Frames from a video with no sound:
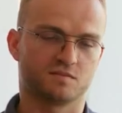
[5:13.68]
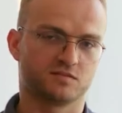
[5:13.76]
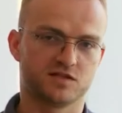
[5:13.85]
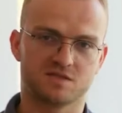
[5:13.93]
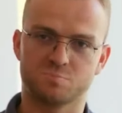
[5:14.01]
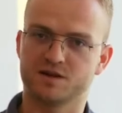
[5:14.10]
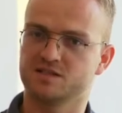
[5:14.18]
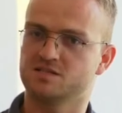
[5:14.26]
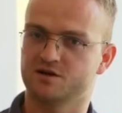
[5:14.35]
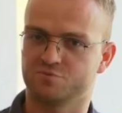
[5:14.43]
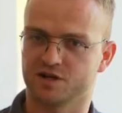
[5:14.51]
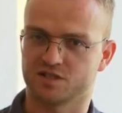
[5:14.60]
This means
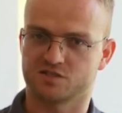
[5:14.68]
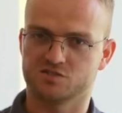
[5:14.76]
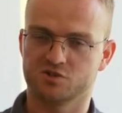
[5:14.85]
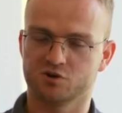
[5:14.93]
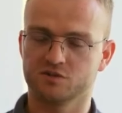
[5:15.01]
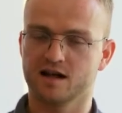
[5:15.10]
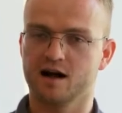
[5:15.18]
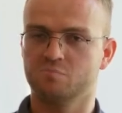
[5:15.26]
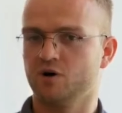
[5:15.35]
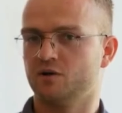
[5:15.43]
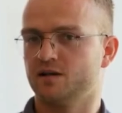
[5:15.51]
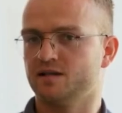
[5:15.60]
that we can install the app
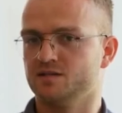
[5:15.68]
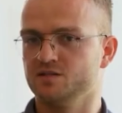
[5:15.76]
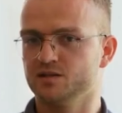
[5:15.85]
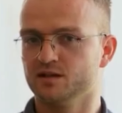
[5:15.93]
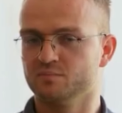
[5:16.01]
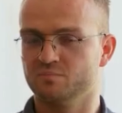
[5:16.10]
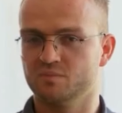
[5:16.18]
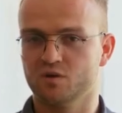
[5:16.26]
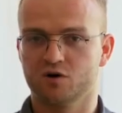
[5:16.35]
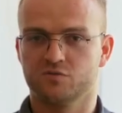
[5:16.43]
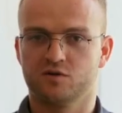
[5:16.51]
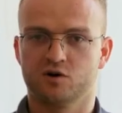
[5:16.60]
very easily,
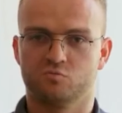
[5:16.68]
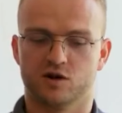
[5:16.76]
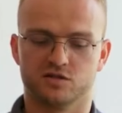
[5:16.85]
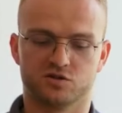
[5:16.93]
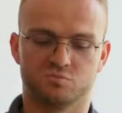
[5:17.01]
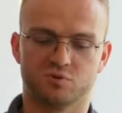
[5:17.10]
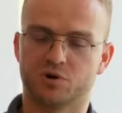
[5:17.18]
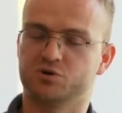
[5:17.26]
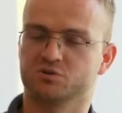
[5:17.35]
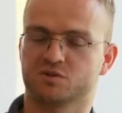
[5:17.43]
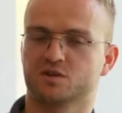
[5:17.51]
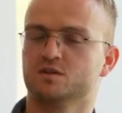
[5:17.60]
offer a rental
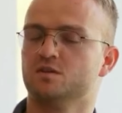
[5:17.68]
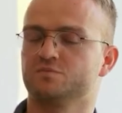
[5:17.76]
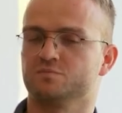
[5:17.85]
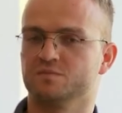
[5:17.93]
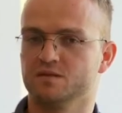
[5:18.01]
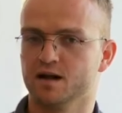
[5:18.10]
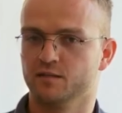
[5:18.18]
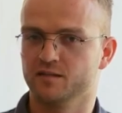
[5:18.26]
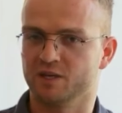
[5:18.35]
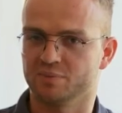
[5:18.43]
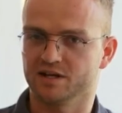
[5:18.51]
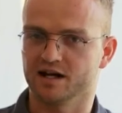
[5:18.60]
model, and the
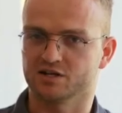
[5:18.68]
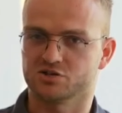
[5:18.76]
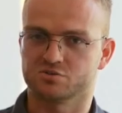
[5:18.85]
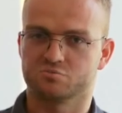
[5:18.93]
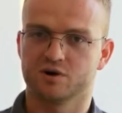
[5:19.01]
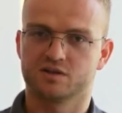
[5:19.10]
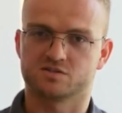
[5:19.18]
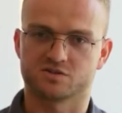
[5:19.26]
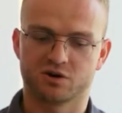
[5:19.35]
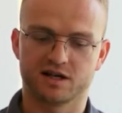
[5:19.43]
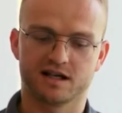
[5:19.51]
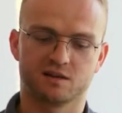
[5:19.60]
application runs
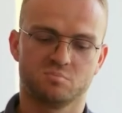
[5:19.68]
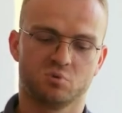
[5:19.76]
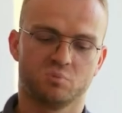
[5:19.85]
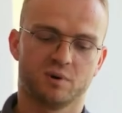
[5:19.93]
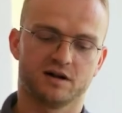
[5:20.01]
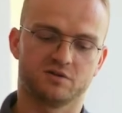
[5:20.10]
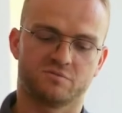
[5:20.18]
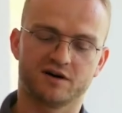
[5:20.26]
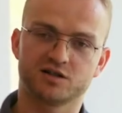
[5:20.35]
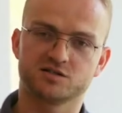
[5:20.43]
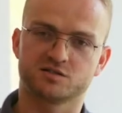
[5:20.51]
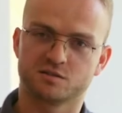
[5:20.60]
on any mobile
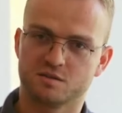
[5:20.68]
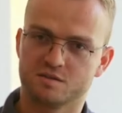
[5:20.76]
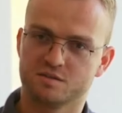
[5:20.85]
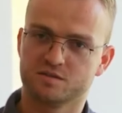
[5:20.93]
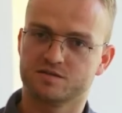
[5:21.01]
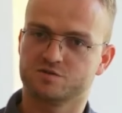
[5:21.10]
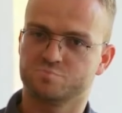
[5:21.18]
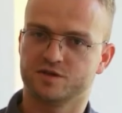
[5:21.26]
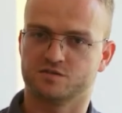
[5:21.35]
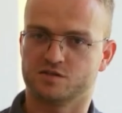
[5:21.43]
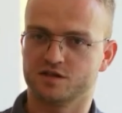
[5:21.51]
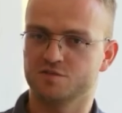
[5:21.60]
device. This
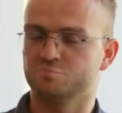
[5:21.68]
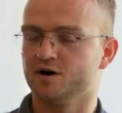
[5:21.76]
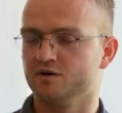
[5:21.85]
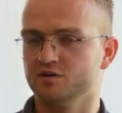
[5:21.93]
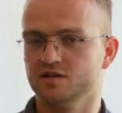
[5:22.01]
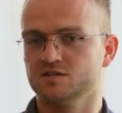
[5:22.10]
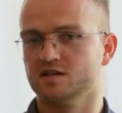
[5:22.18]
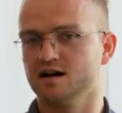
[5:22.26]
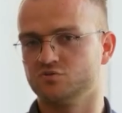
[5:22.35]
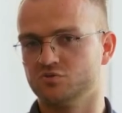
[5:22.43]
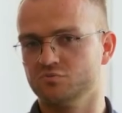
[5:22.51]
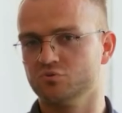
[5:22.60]
means that the barrier to
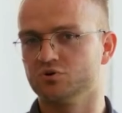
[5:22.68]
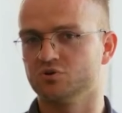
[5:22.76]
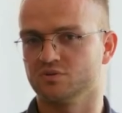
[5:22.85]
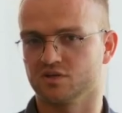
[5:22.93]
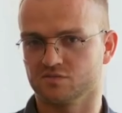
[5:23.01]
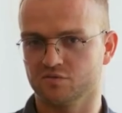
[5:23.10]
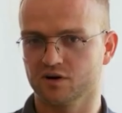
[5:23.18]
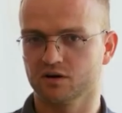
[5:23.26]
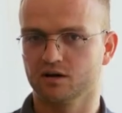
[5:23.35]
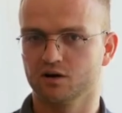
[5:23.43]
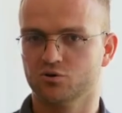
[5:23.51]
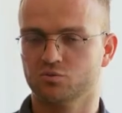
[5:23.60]
entry for you is very
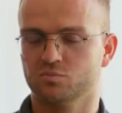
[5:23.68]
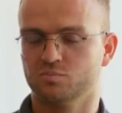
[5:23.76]
low,